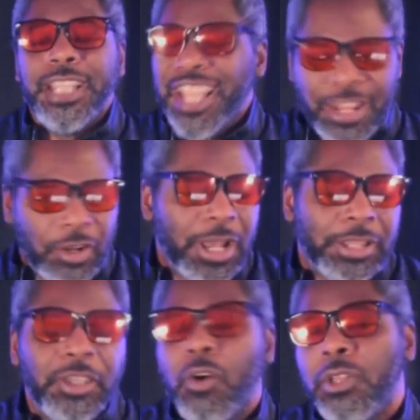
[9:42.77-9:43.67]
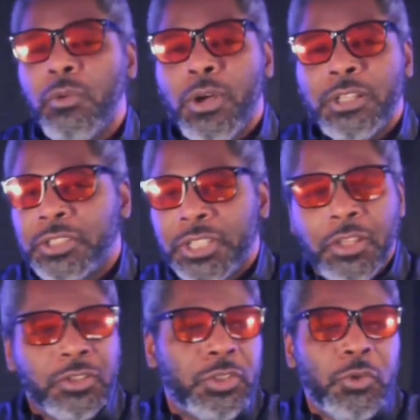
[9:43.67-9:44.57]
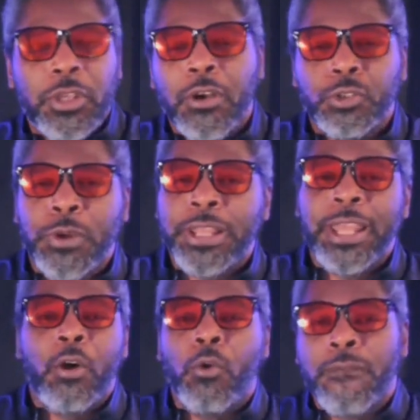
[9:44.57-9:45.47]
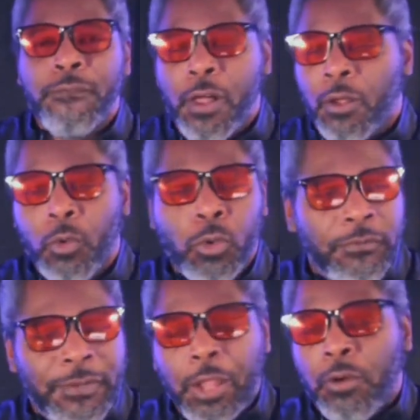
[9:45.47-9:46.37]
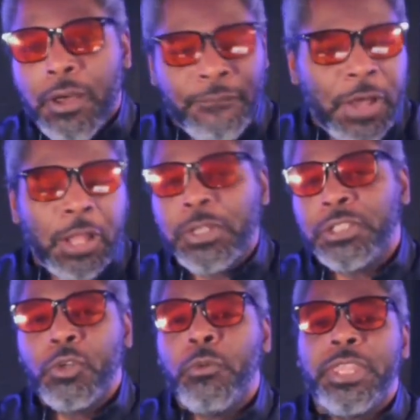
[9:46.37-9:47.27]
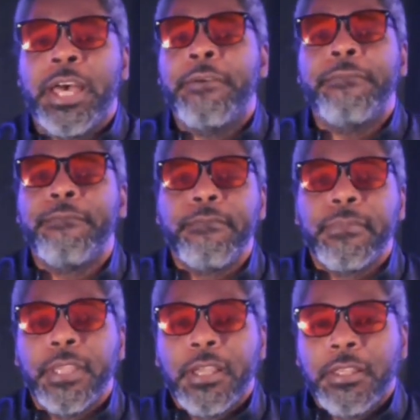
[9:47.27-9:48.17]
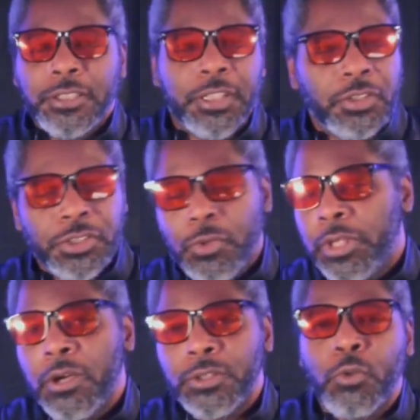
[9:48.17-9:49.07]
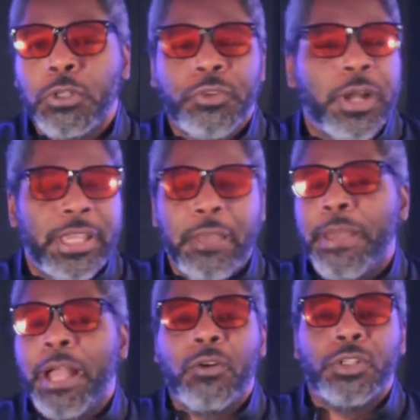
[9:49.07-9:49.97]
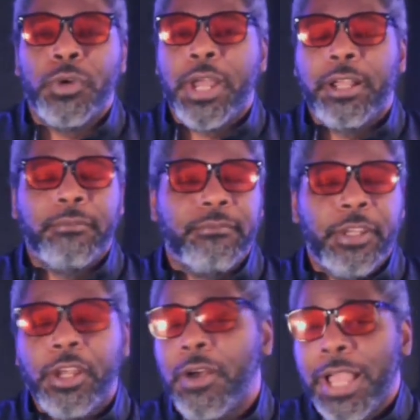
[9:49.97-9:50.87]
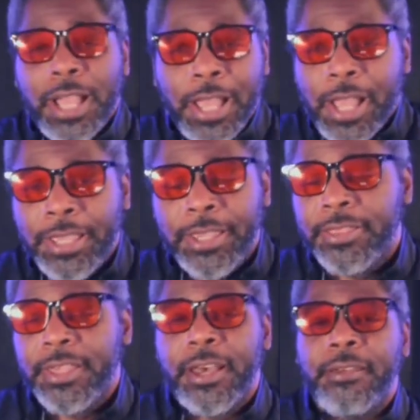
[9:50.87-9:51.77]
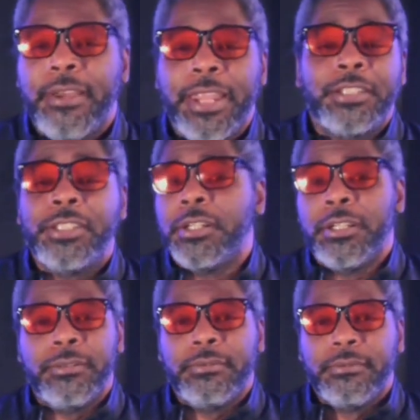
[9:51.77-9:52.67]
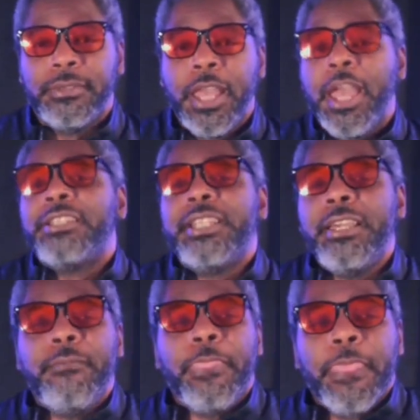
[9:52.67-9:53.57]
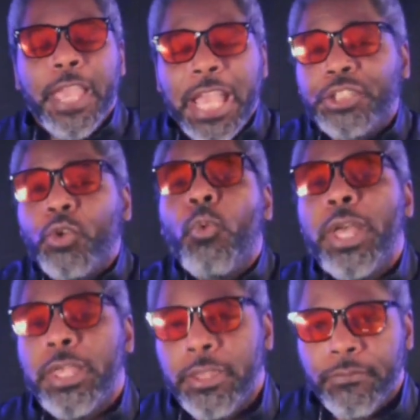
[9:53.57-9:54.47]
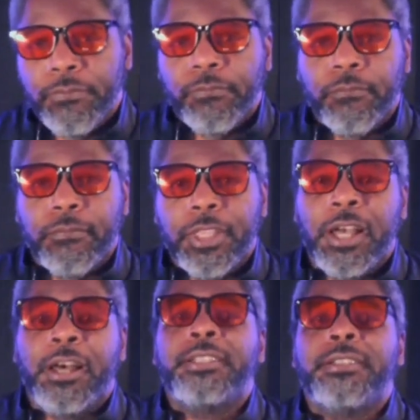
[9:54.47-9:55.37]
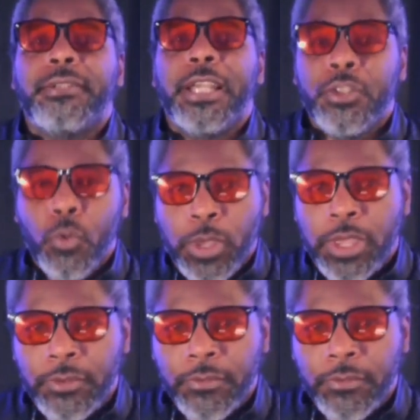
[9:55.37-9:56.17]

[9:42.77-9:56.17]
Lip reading: And they're not the only ones. There's other studios right now who are following suit with that. There's other studios who are trying to get back on track. I get that, and that's good. See, it's a win. guys. It's a win.